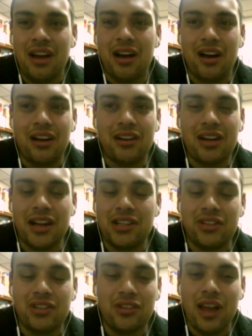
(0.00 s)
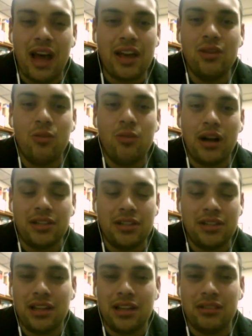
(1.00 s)
I could watch
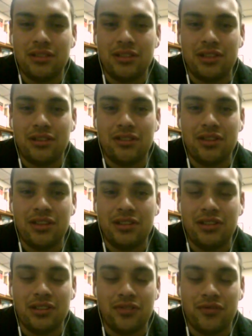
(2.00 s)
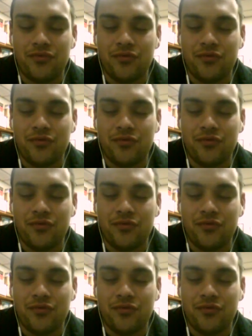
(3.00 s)
this series just